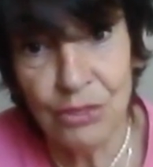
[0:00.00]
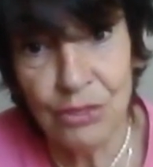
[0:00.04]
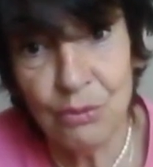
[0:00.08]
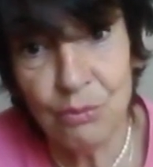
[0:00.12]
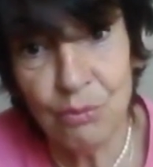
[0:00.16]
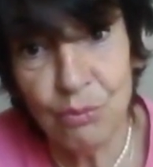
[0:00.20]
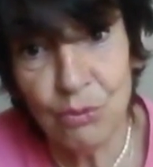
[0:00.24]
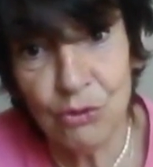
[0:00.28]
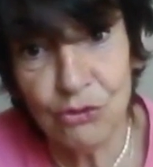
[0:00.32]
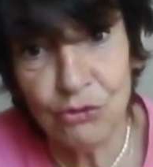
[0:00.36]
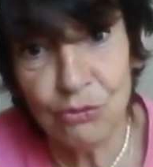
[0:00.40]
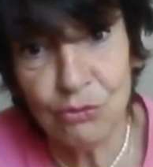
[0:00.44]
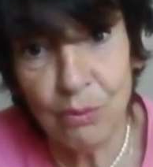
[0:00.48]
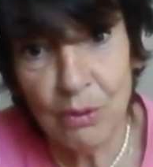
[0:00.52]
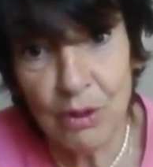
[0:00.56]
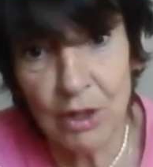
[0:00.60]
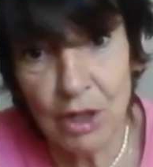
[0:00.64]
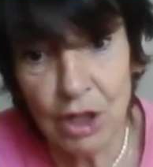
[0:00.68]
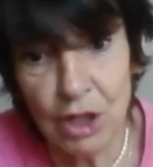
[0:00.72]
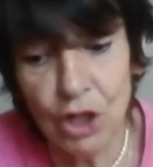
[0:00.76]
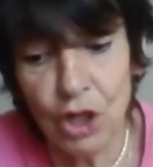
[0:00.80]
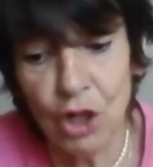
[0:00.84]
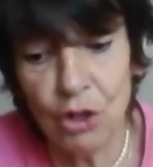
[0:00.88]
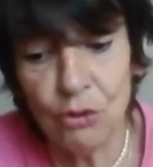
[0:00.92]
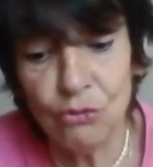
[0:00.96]
The woods were
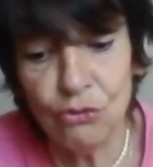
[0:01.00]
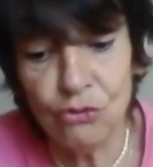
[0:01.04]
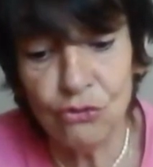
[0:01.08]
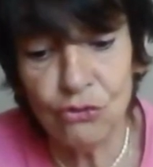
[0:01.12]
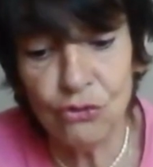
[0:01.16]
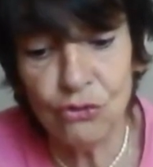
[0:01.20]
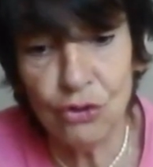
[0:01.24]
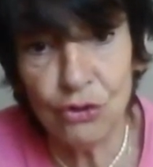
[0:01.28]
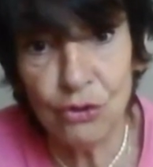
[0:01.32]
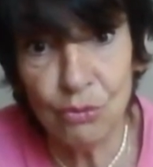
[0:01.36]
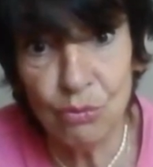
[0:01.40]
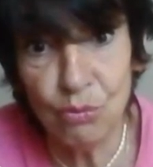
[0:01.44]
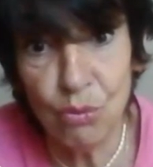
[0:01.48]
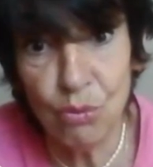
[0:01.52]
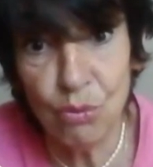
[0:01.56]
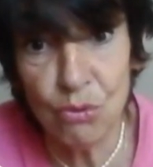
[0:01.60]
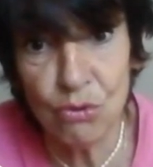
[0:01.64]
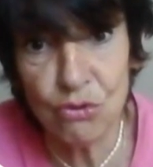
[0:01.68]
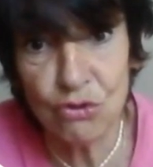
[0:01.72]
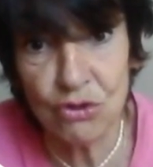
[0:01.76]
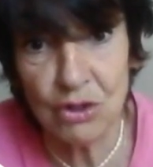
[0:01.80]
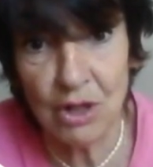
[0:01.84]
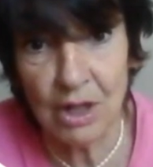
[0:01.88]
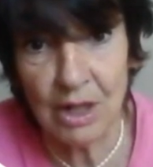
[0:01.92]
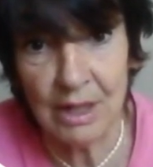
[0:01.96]
close to the
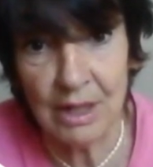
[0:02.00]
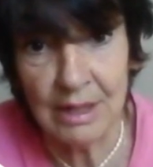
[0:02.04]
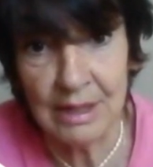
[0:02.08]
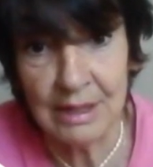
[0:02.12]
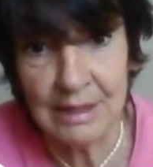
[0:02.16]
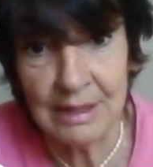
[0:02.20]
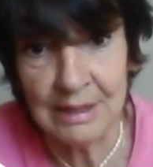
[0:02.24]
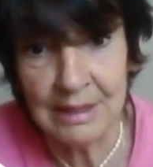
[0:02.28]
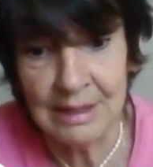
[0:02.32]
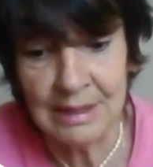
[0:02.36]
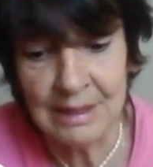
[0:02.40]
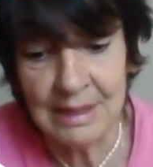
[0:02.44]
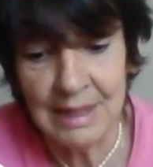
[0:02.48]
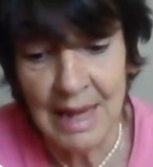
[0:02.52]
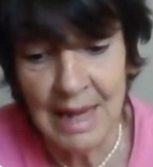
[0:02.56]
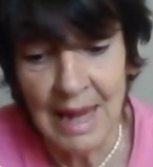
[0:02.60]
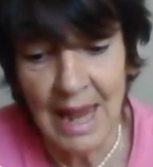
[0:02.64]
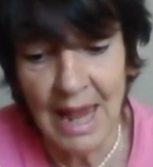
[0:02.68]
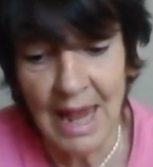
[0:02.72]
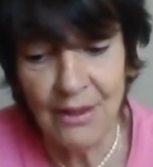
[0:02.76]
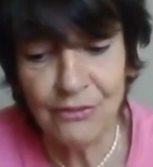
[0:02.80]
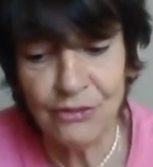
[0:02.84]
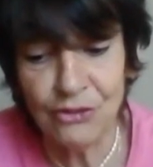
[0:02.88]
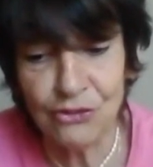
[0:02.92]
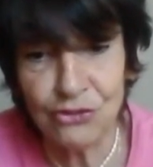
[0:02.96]
water,
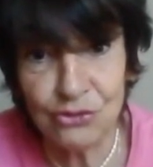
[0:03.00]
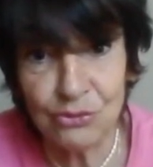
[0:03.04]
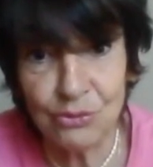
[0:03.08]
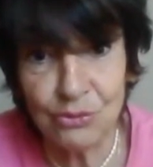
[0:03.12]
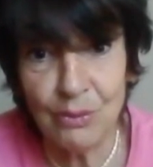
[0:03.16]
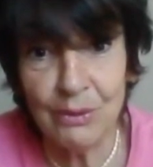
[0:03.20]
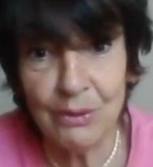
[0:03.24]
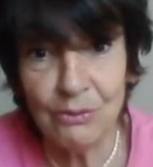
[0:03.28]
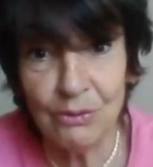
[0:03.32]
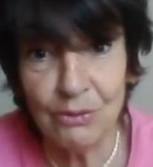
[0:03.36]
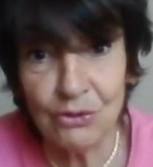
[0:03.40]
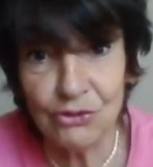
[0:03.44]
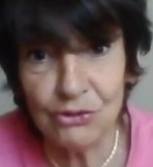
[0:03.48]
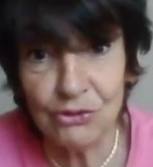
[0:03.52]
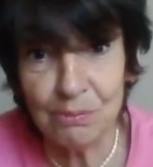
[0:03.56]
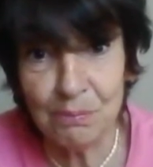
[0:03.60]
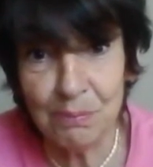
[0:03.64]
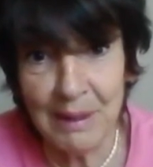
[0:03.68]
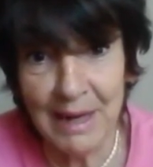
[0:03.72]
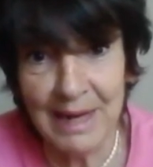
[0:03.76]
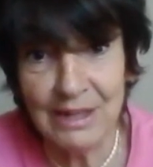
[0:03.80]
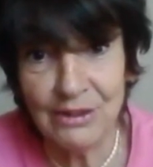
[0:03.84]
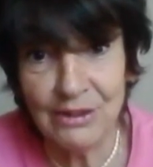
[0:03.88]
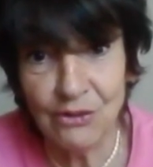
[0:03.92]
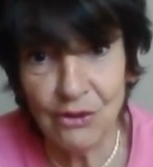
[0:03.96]
and the squirrels
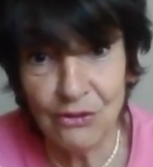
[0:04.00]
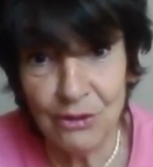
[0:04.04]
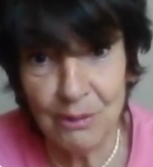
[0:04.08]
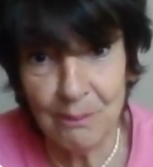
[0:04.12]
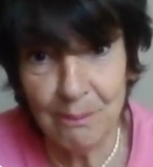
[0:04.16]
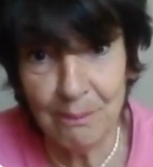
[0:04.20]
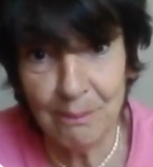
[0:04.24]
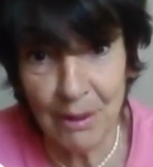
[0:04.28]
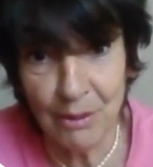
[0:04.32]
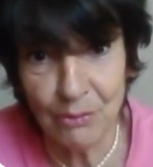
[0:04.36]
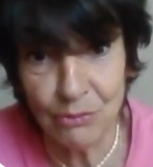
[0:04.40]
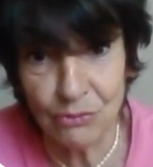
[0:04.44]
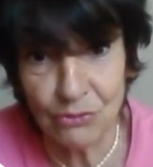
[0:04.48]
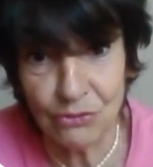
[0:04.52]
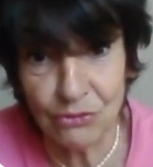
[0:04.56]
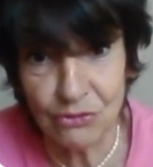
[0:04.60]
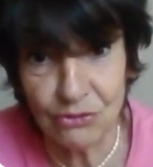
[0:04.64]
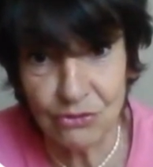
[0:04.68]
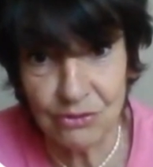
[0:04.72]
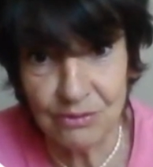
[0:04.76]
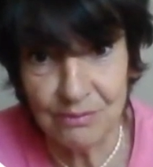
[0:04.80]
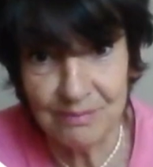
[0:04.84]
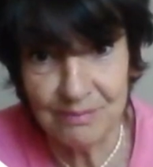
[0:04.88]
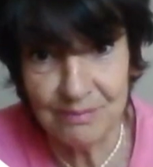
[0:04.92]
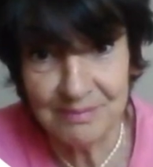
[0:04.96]
played on the
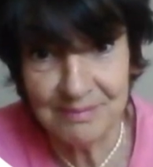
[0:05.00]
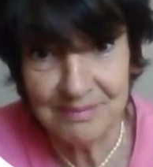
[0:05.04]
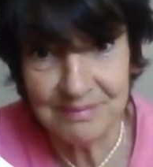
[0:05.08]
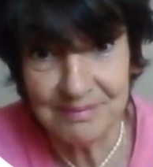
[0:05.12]
boats.